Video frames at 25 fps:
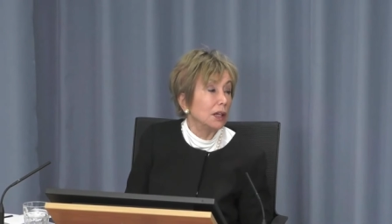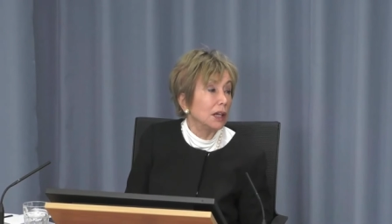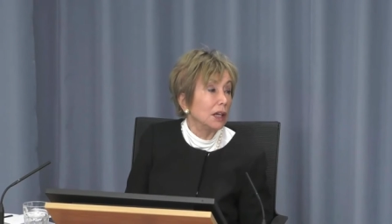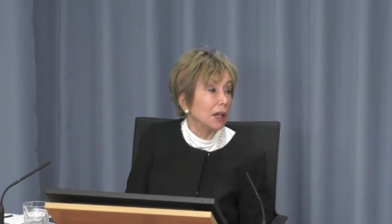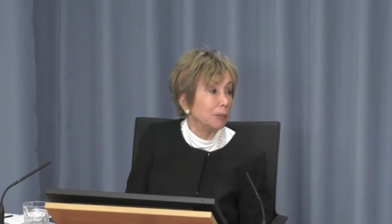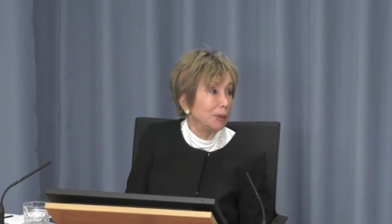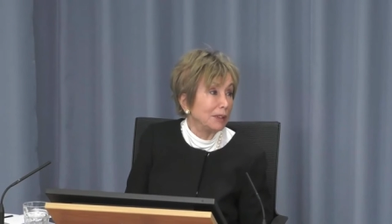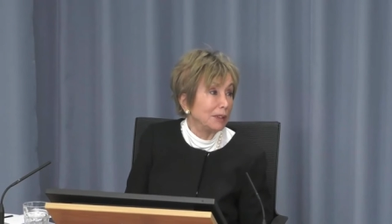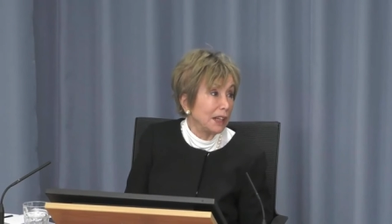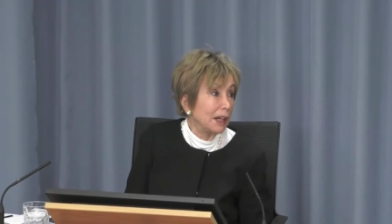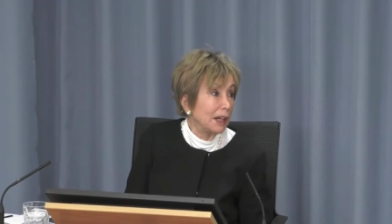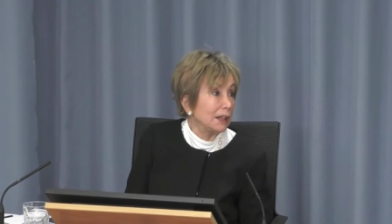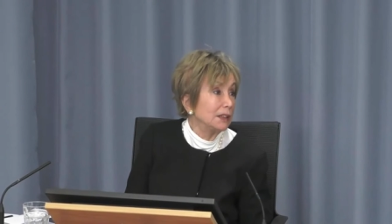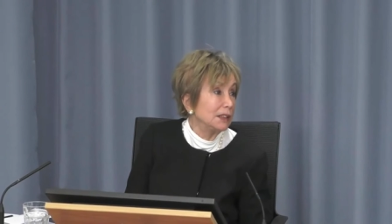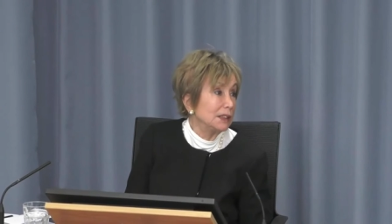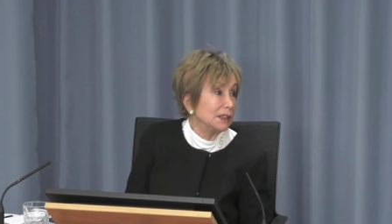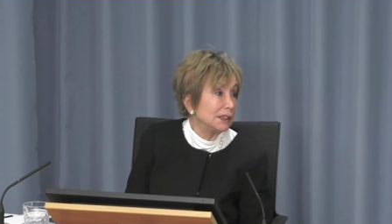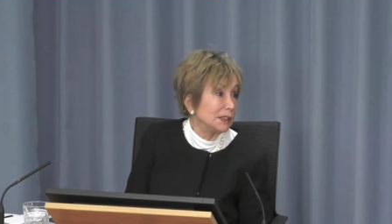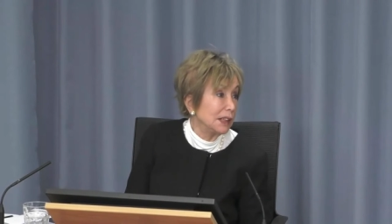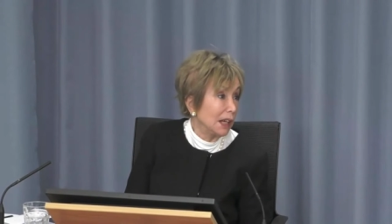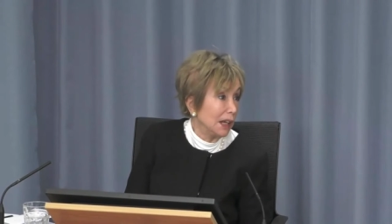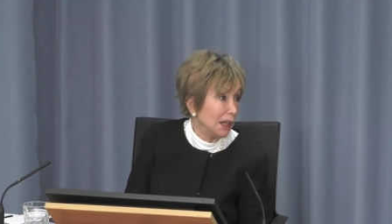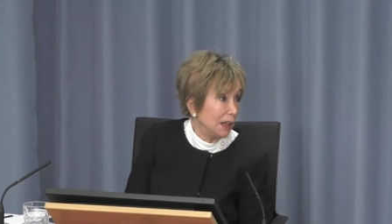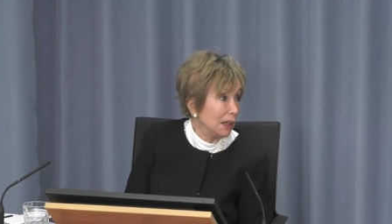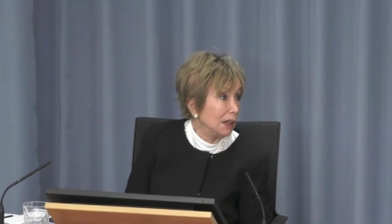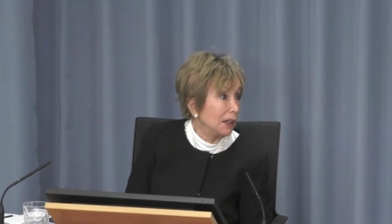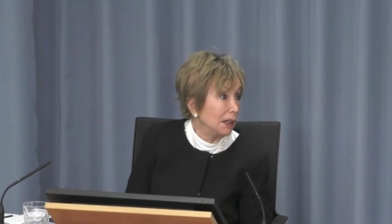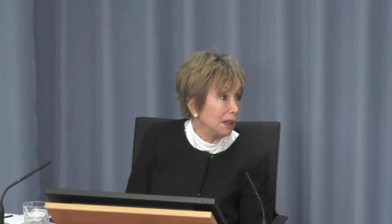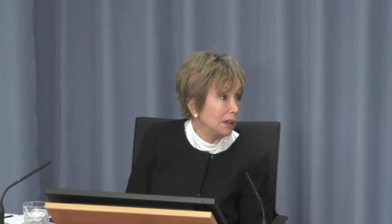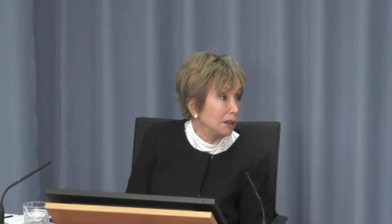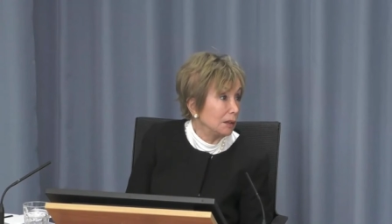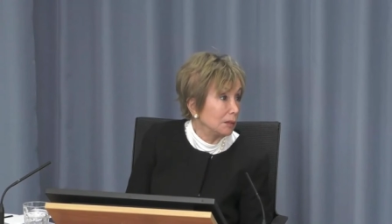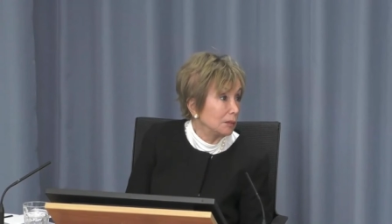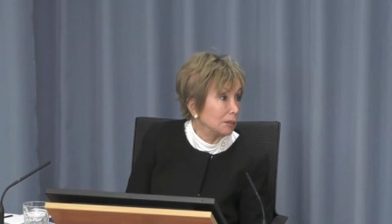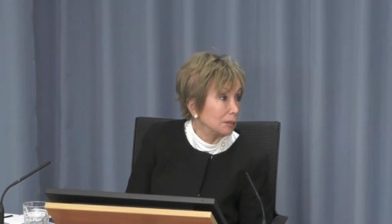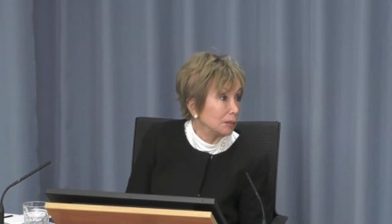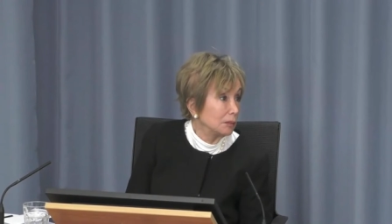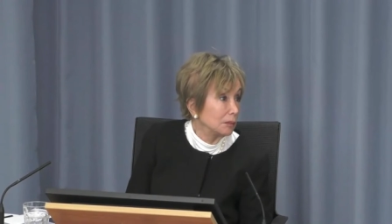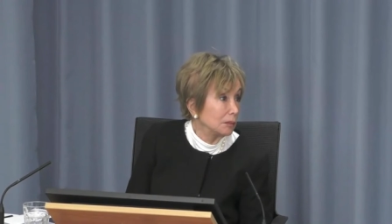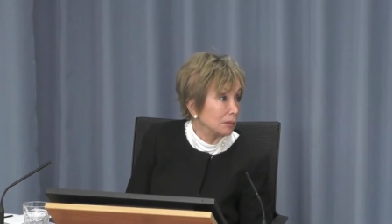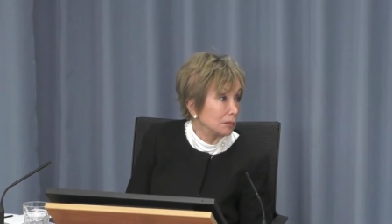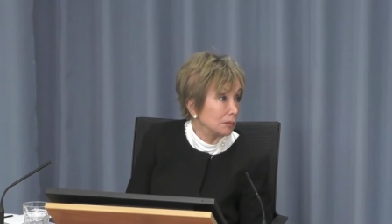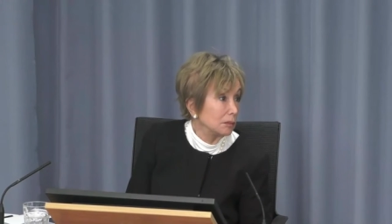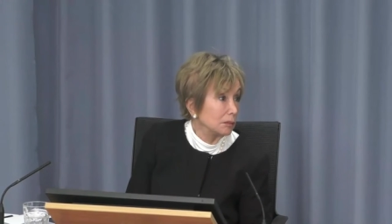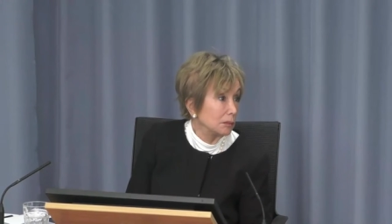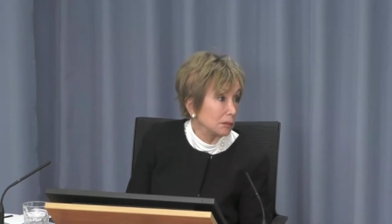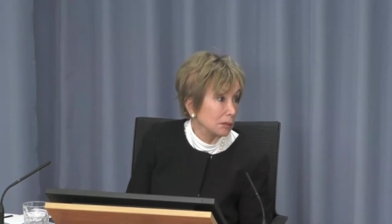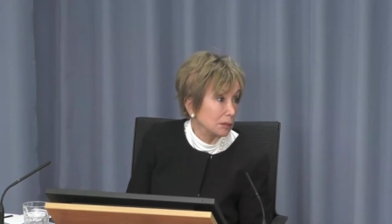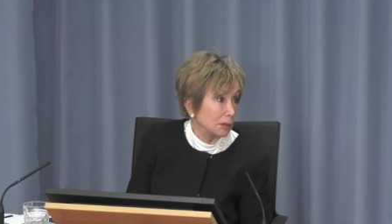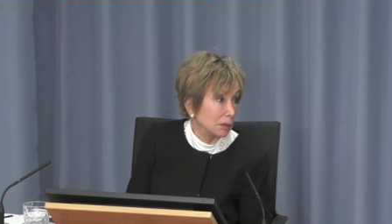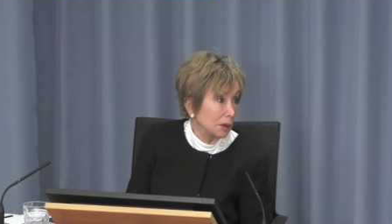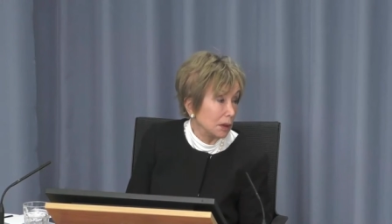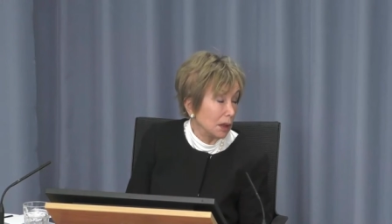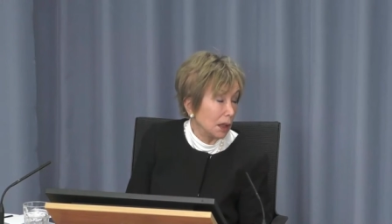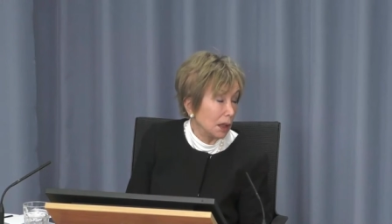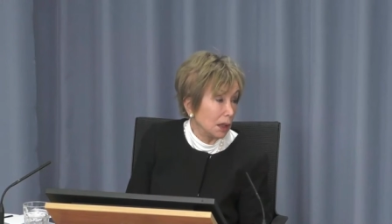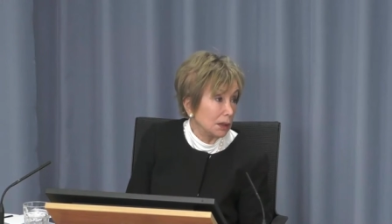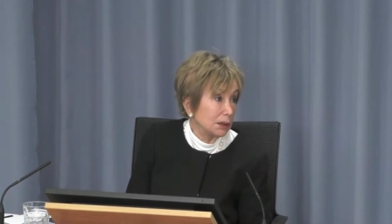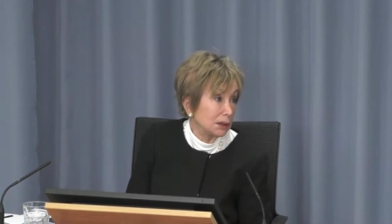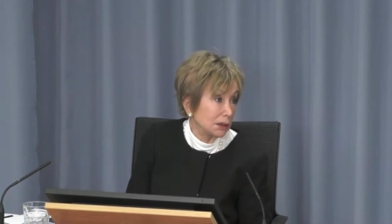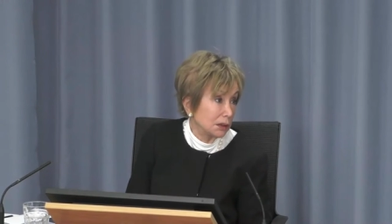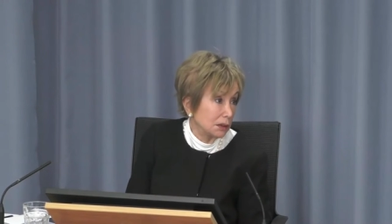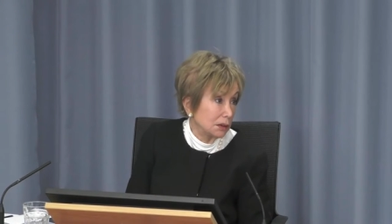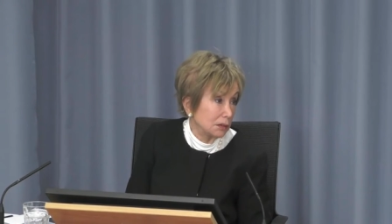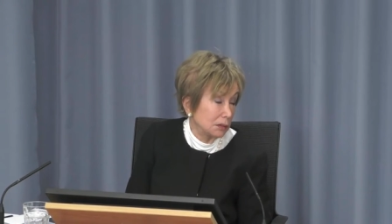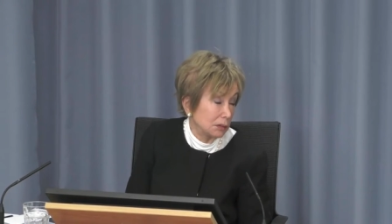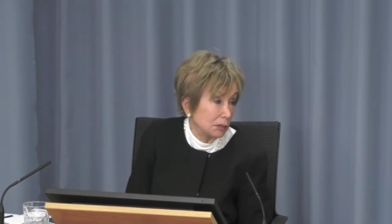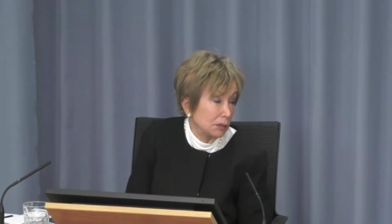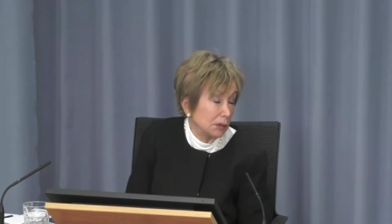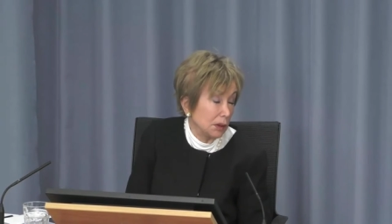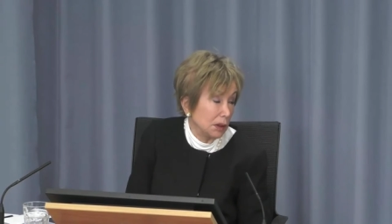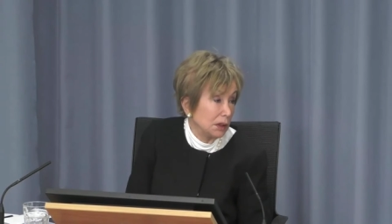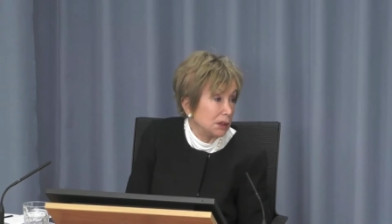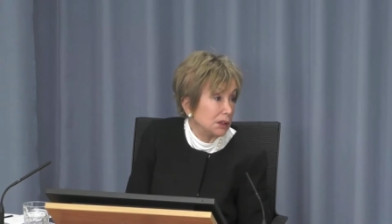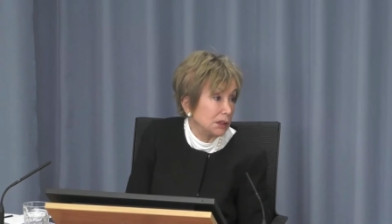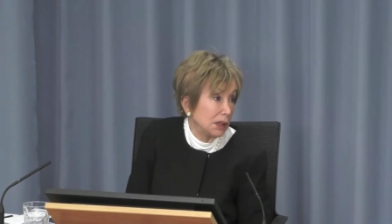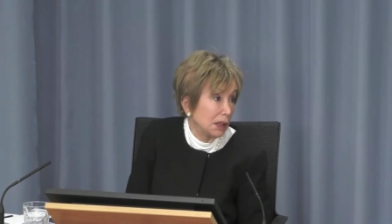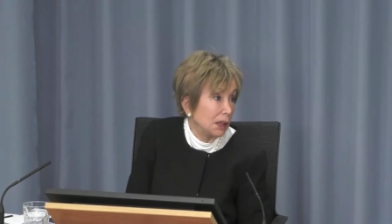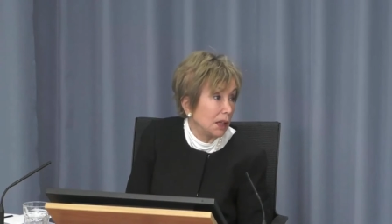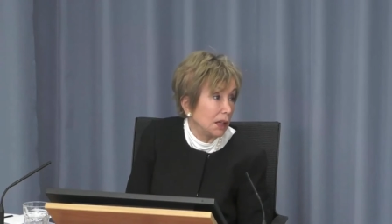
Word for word: hepatitis A, as is the